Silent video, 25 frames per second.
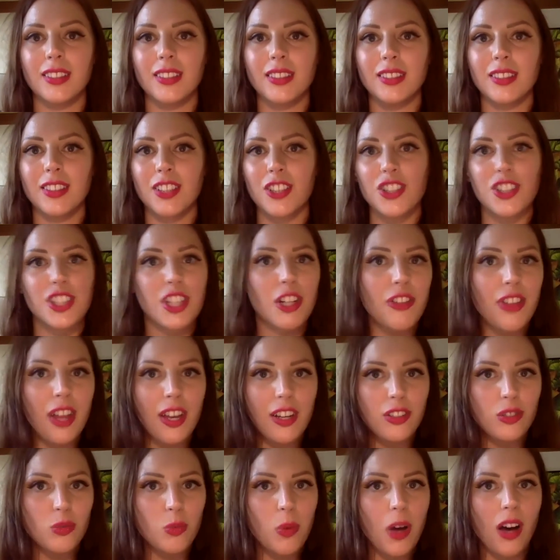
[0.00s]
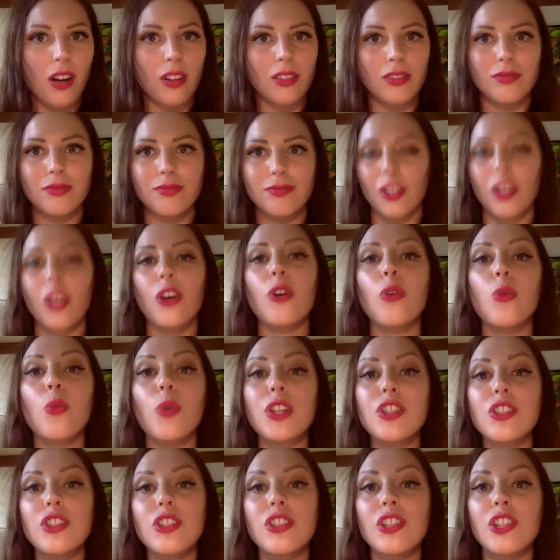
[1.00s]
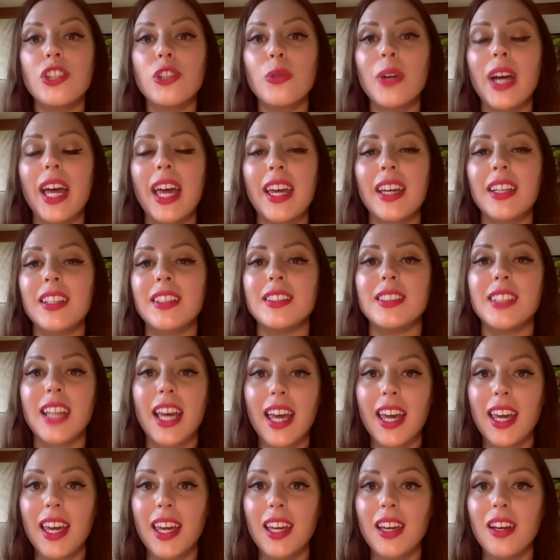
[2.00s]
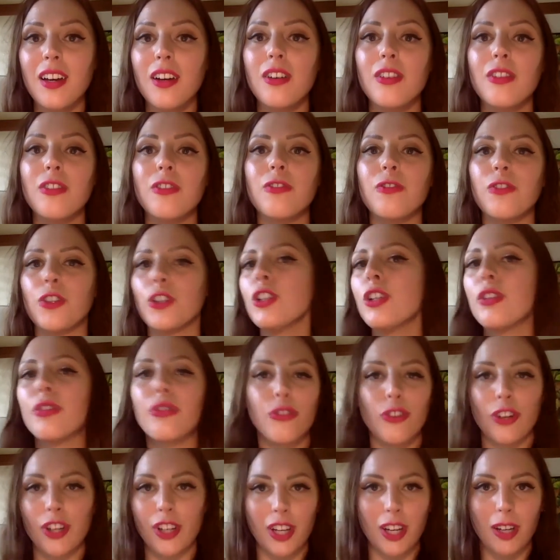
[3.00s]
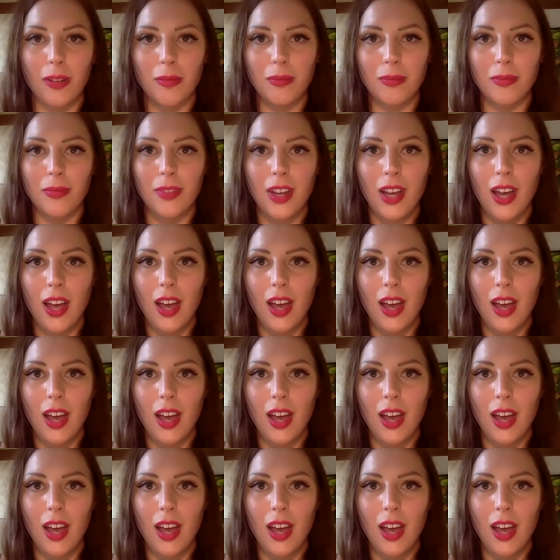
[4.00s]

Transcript: share that as well. Wishing you a day full of freedom.